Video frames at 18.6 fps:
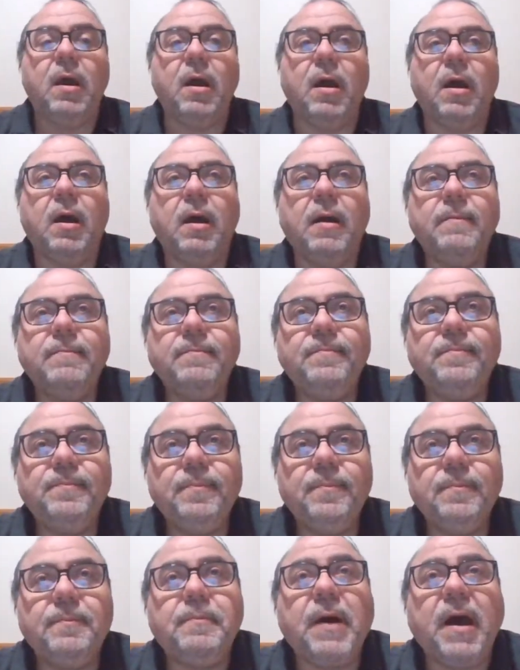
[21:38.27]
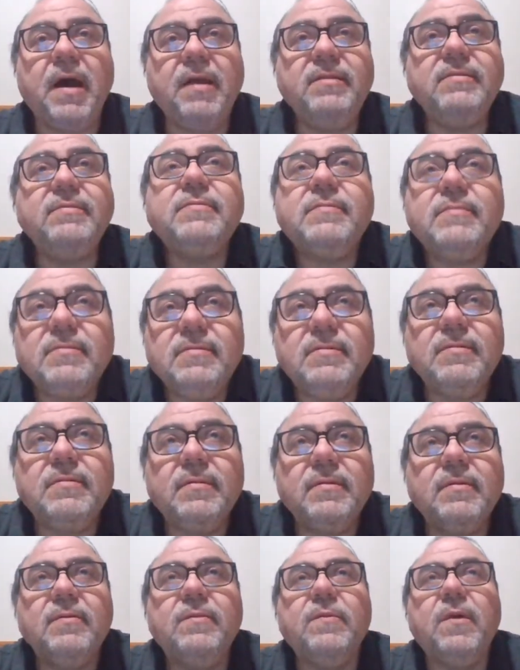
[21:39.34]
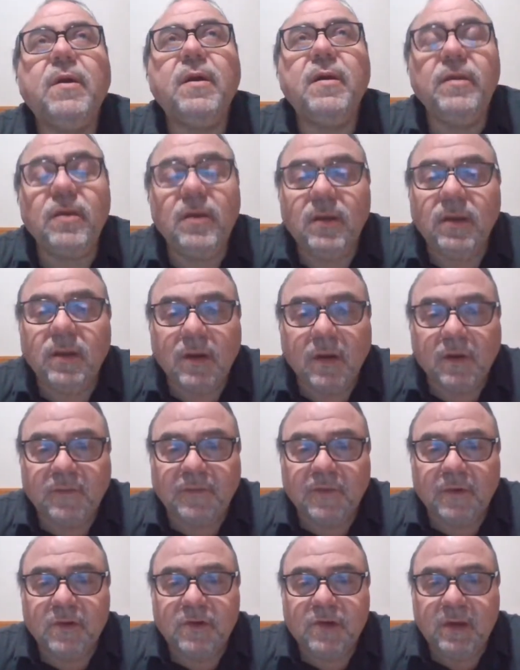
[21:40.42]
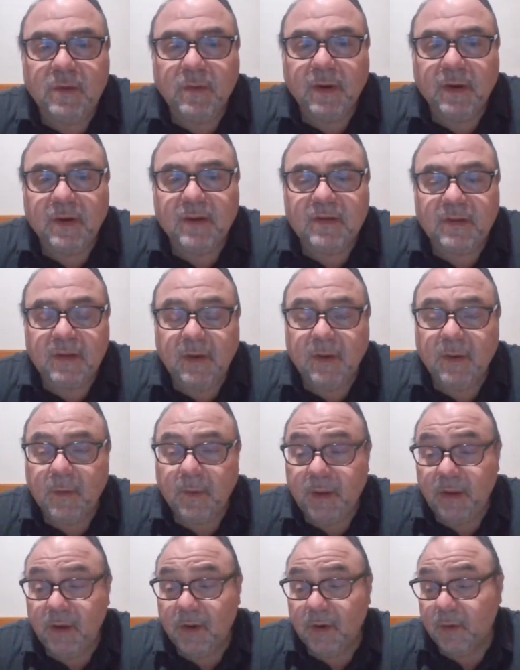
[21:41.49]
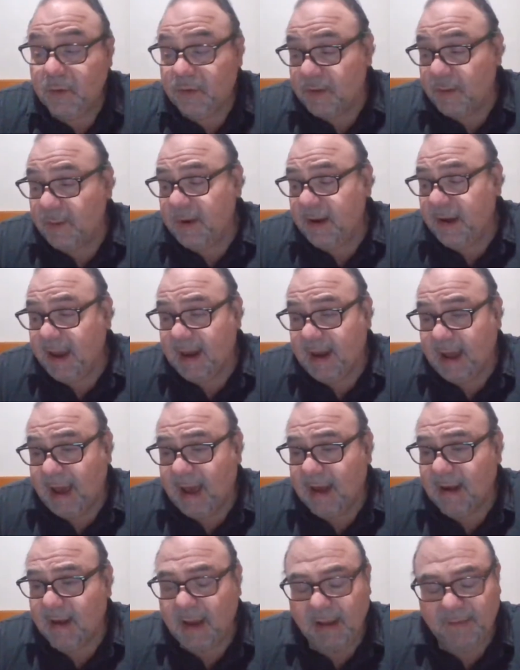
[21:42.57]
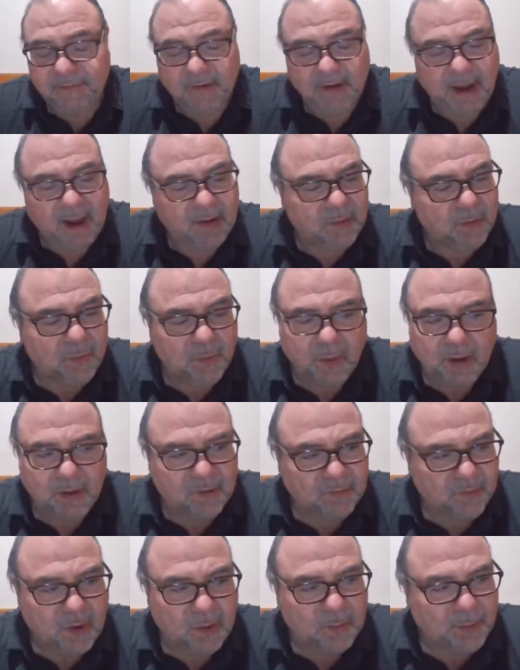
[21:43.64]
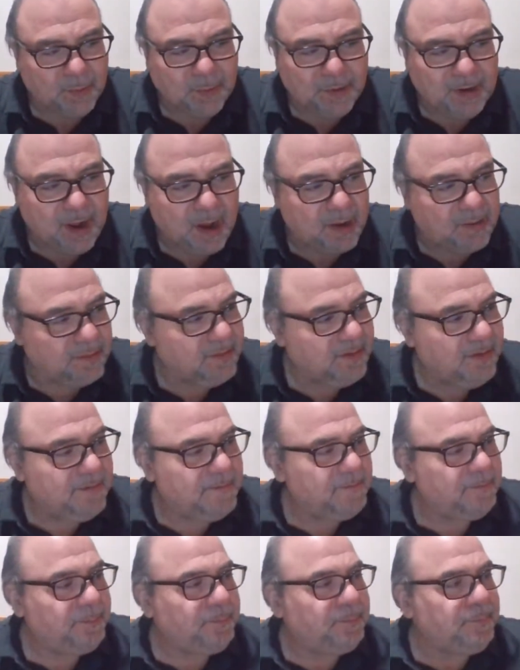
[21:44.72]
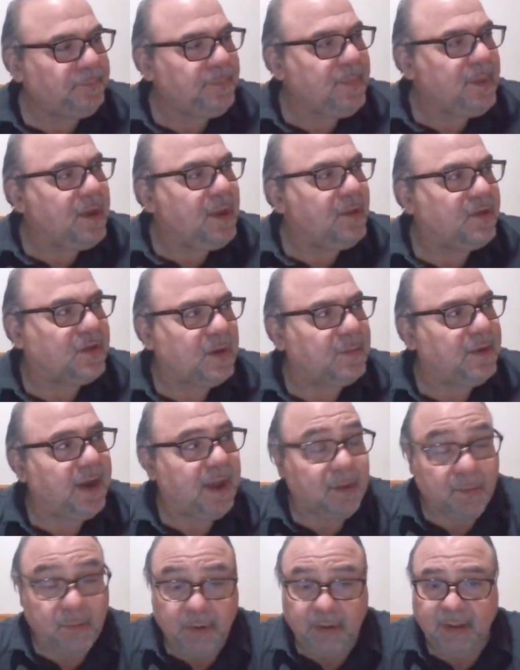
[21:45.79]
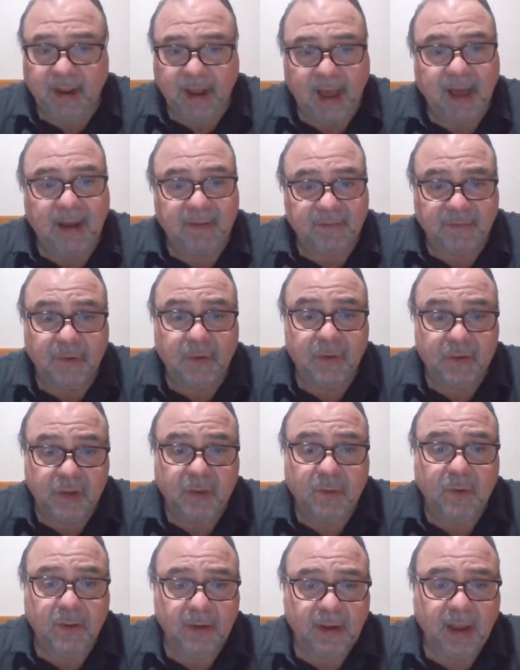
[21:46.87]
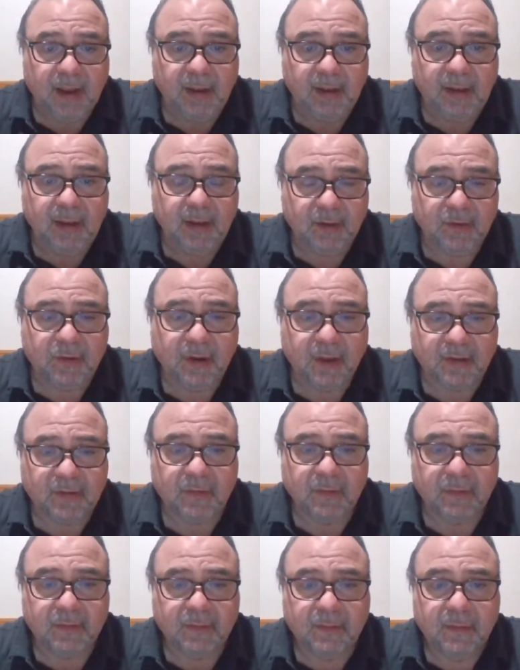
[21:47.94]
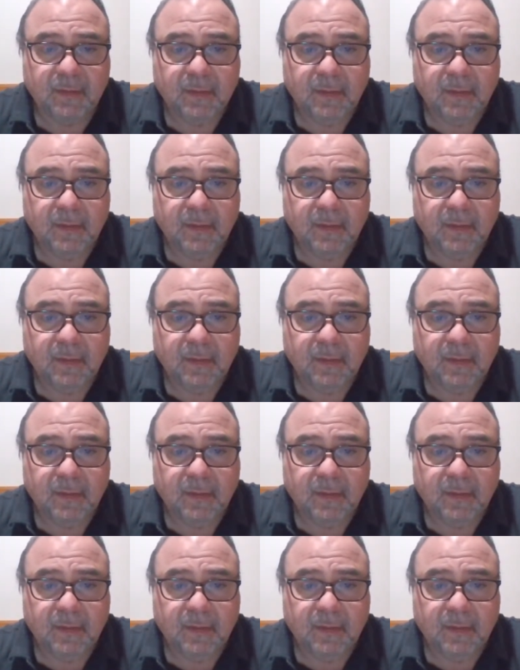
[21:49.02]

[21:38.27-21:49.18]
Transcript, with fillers: You know, Fuji was, you know, somebody got hot at, I forgot who it was, Roma would know. Somebody got really hot at Fuji one night in the dressing room.